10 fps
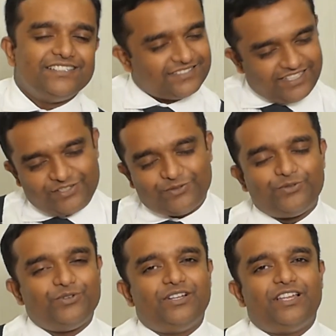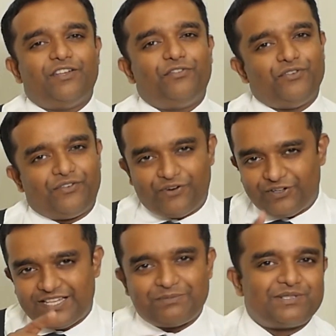Thank you. If you have
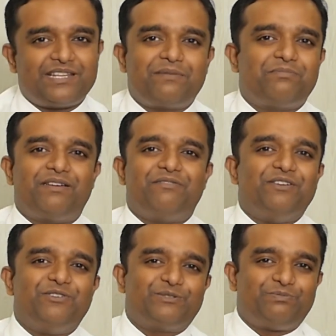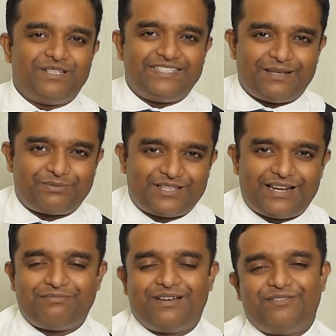not subscribed my videos, please
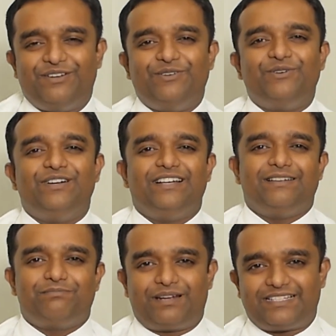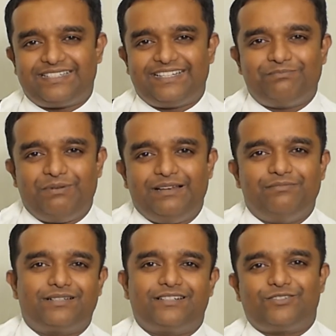subscribe my video. Press that bell
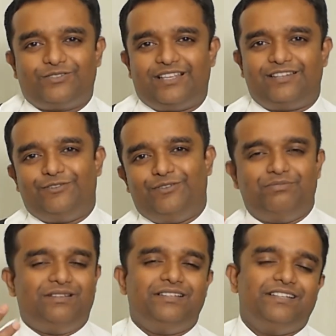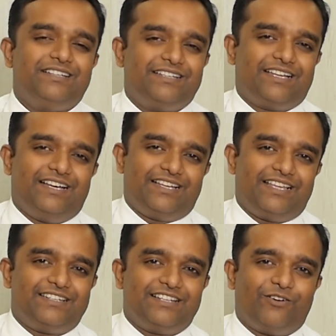button so that you will be uh,
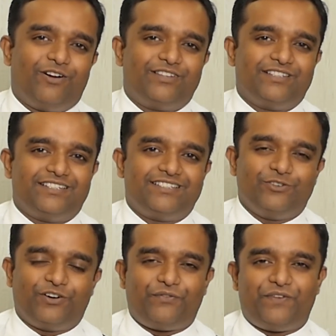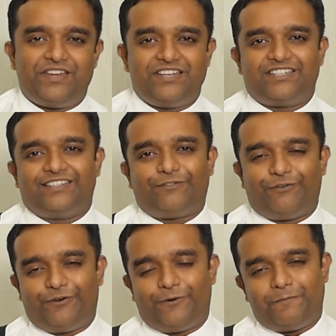getting all the notifications
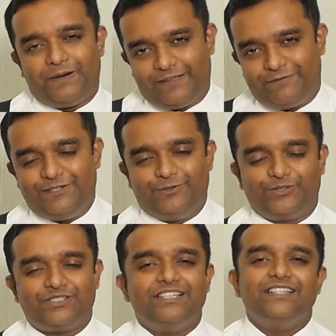for my videos.